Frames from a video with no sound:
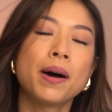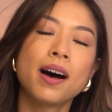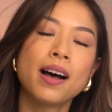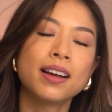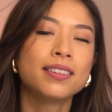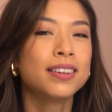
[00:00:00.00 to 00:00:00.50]

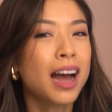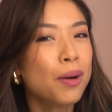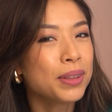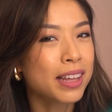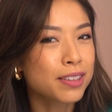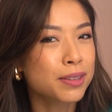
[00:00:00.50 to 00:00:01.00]
But not
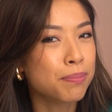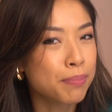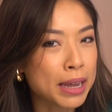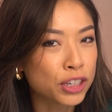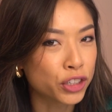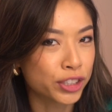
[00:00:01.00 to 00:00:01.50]
without some
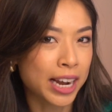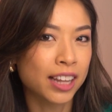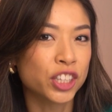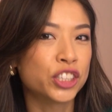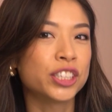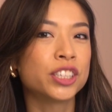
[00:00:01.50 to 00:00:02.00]
major
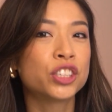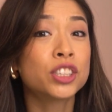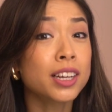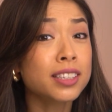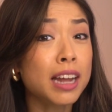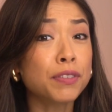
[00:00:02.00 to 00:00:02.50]
challenges
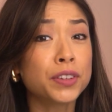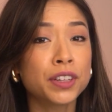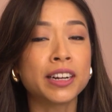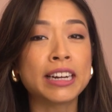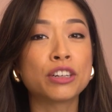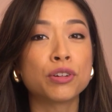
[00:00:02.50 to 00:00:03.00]
just after
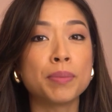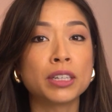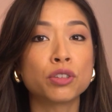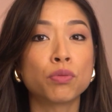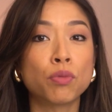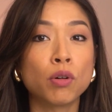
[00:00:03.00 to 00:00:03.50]
their
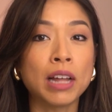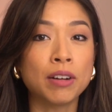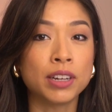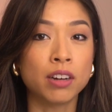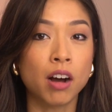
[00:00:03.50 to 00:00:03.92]
incremental rollout in